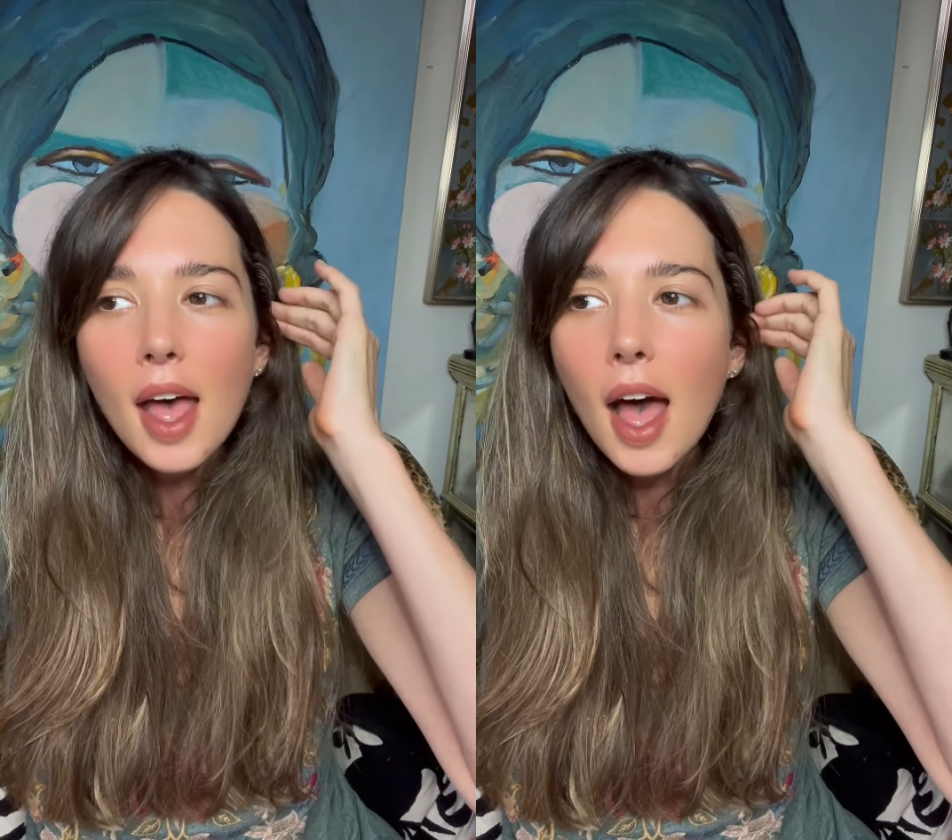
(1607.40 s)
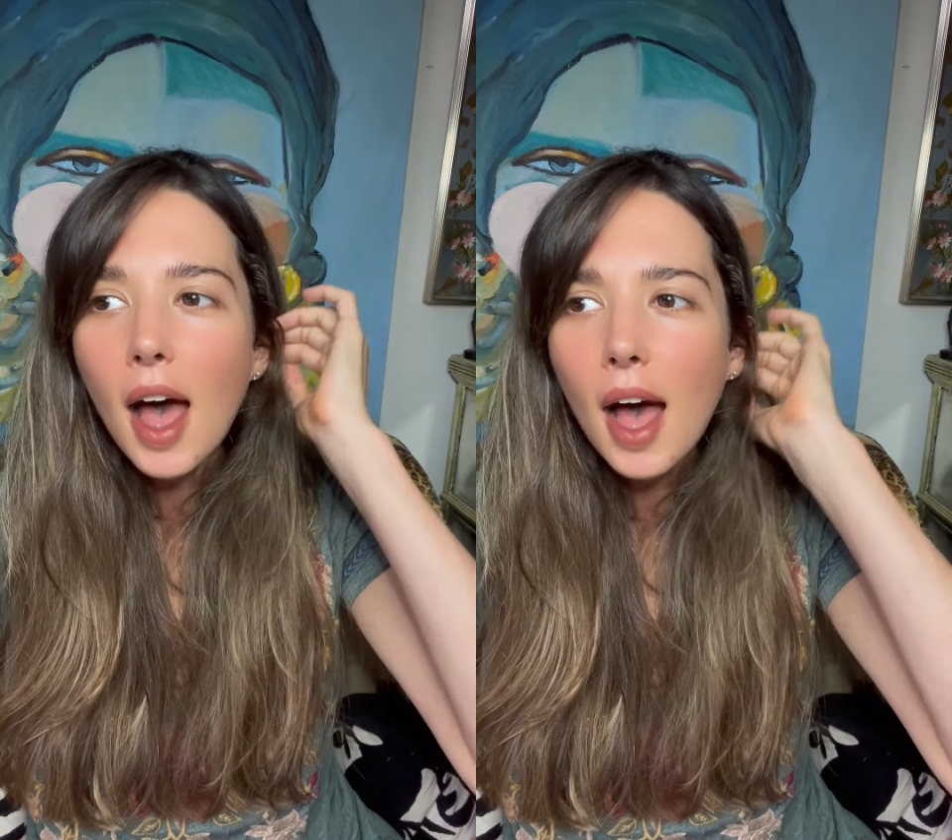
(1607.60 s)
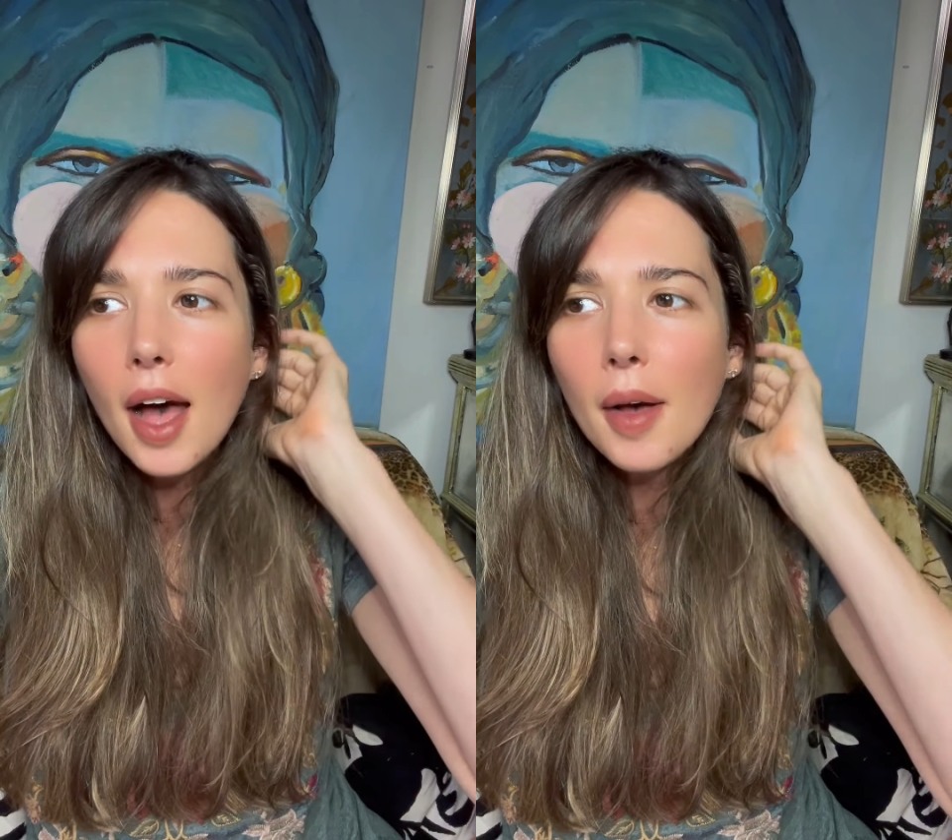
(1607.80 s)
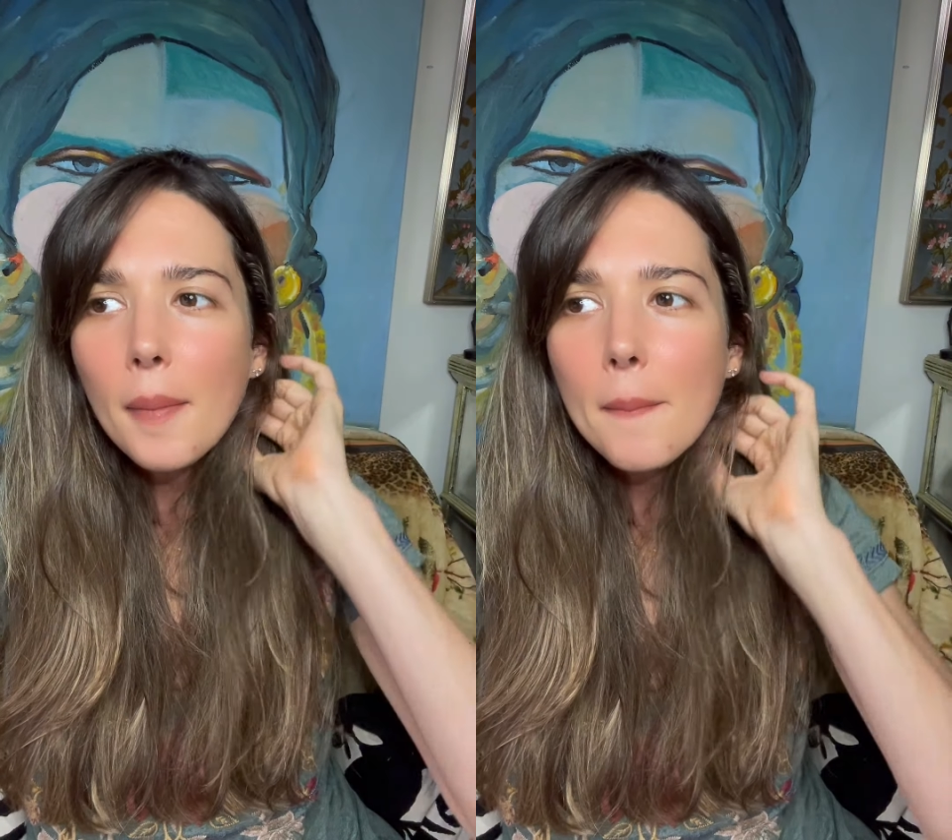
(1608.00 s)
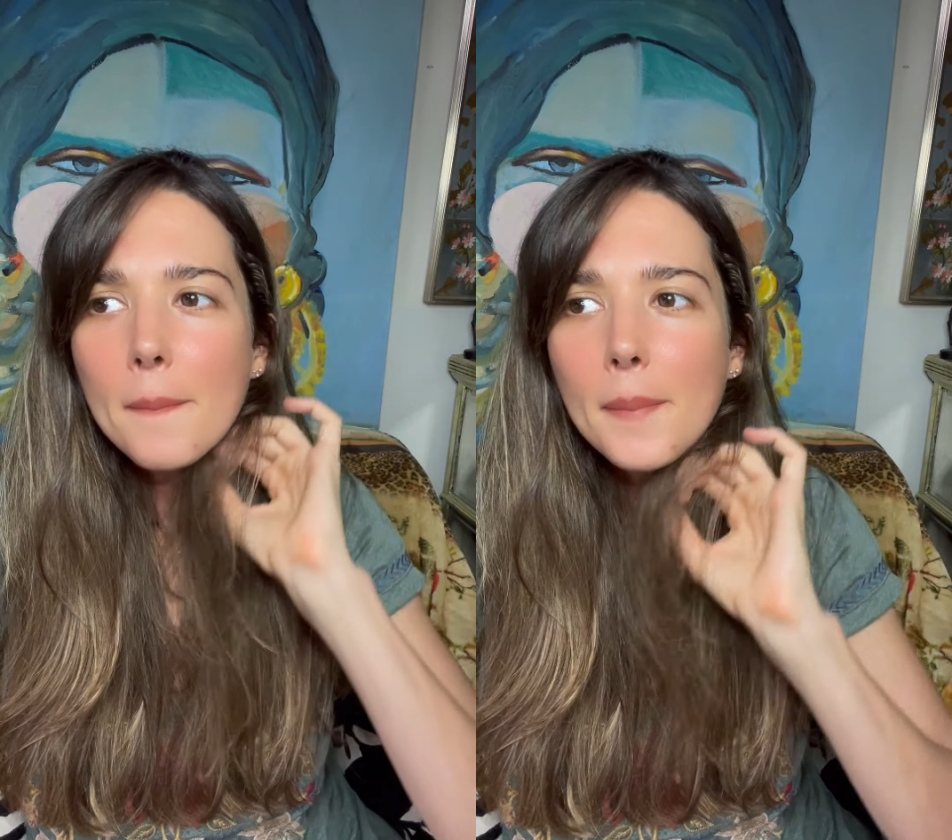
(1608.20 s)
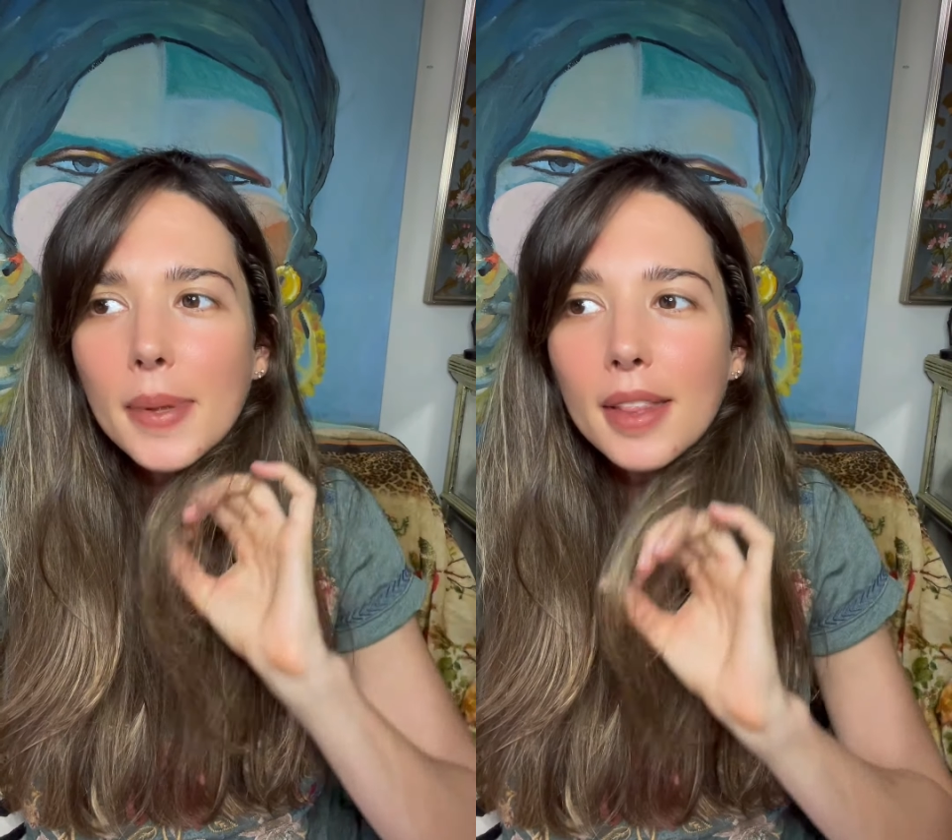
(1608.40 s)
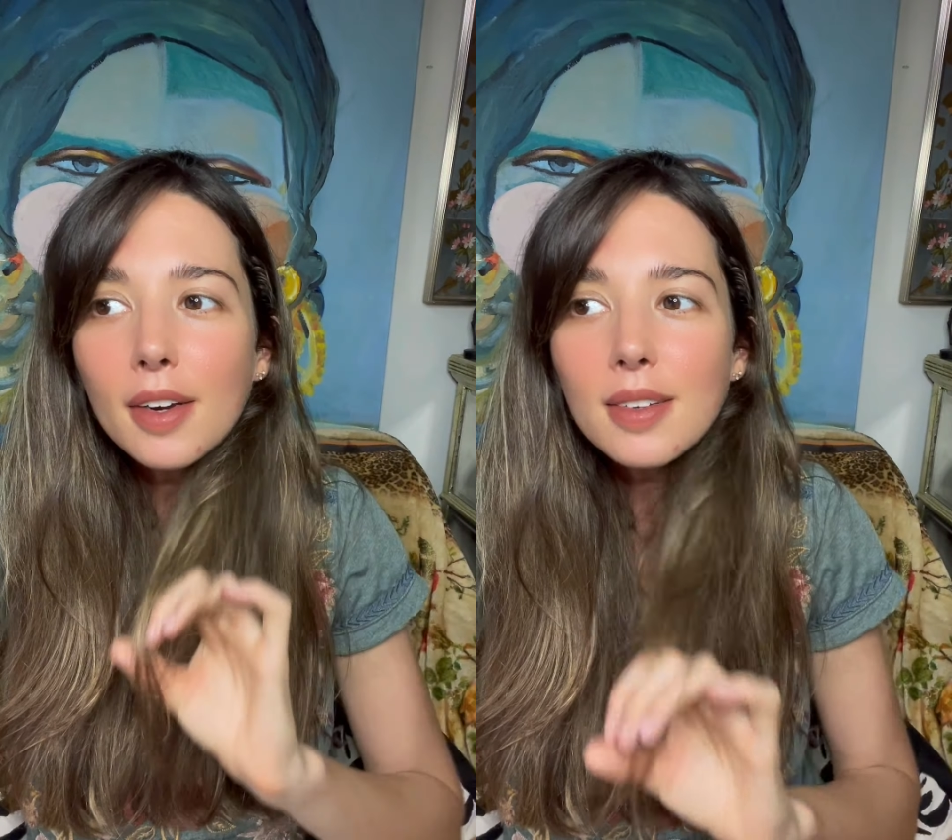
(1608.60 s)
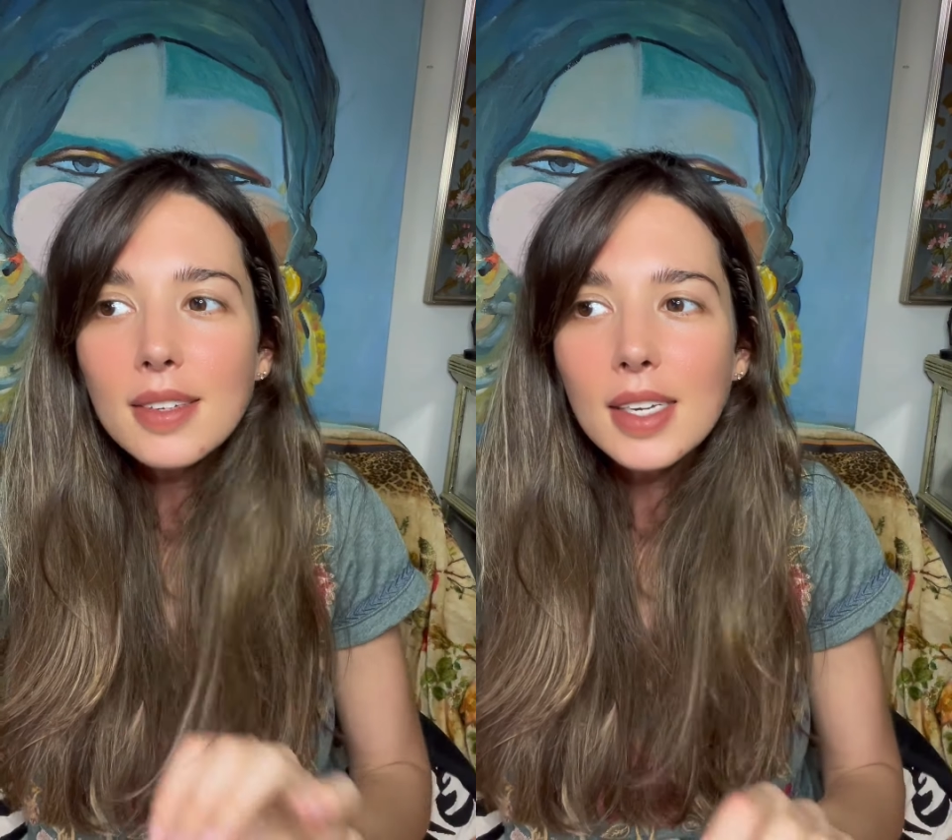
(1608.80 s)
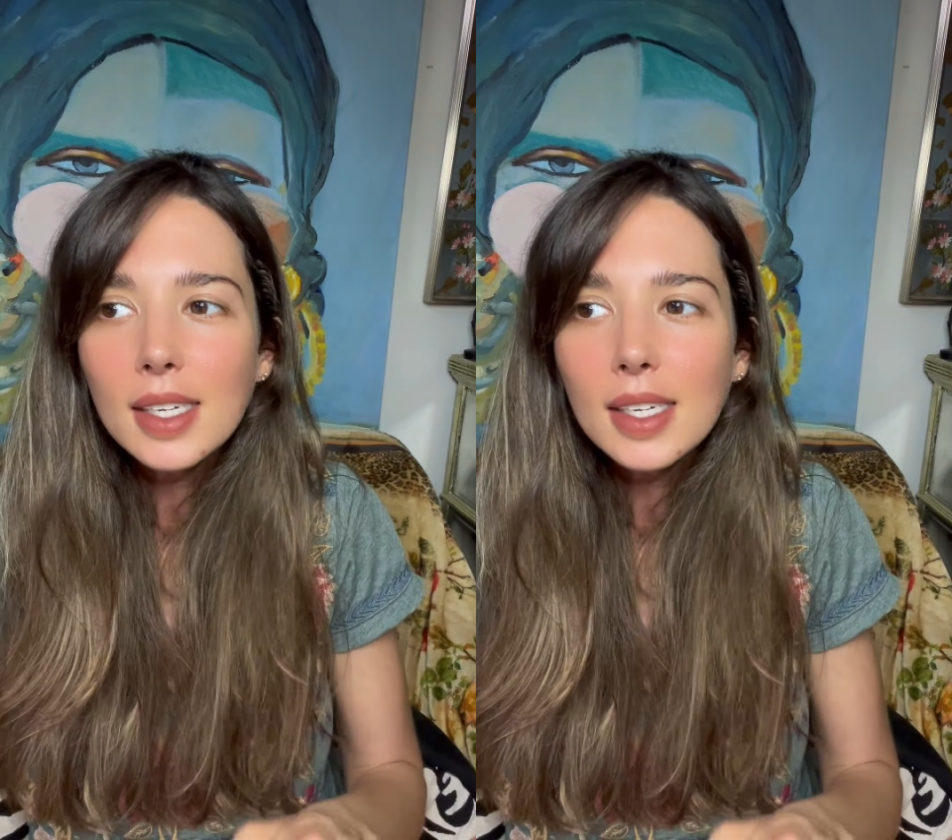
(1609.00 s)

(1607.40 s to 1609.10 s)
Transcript: Um, but there's like